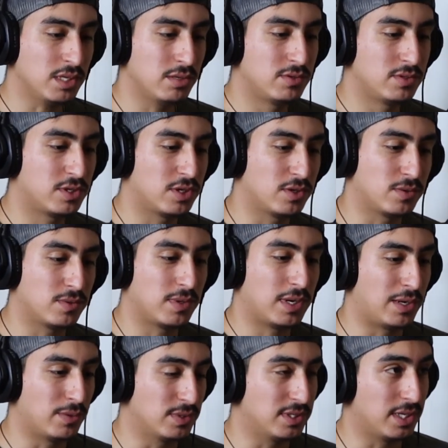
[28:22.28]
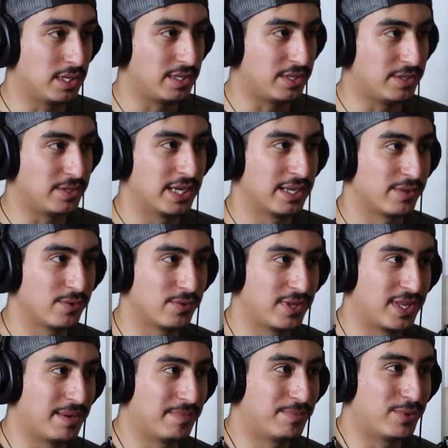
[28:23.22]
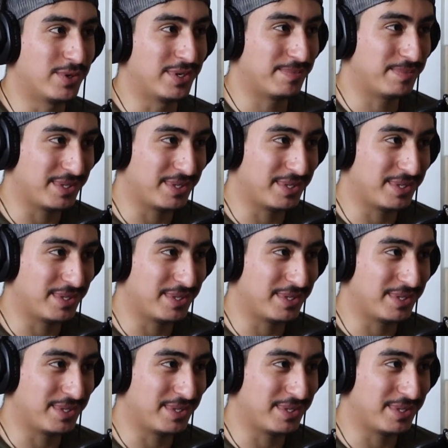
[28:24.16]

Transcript: So I was letting you get through that point